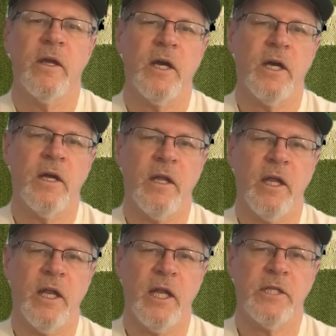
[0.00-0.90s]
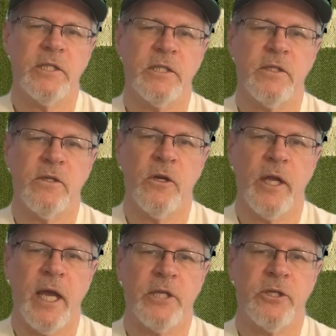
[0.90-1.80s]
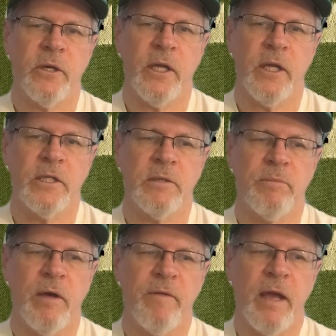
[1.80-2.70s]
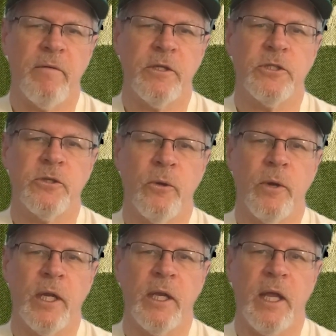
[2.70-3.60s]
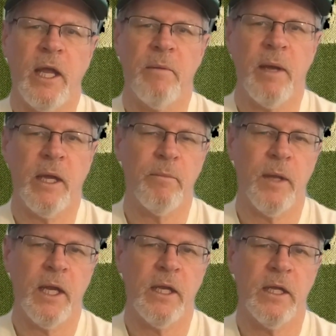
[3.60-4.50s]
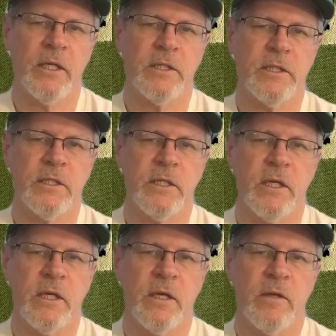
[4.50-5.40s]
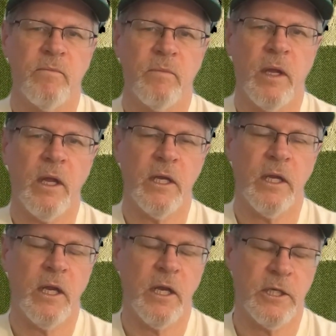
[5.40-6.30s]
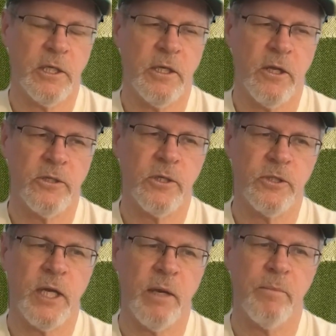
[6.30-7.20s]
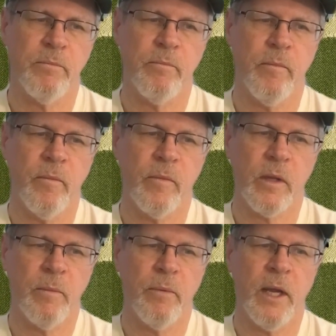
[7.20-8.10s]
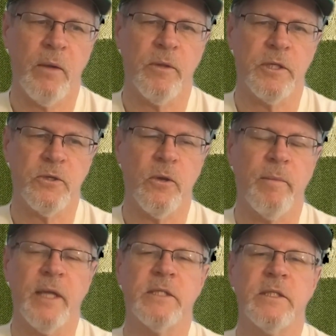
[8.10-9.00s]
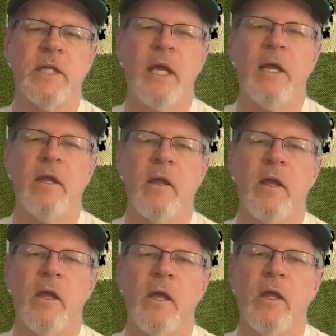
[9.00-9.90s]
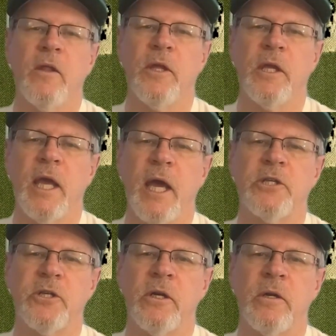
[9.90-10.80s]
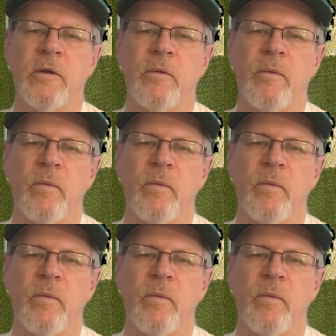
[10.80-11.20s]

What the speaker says: out. Unless your catcher is above average throwing. And my complaint is, another associated complaint with the stolen base is that the catcher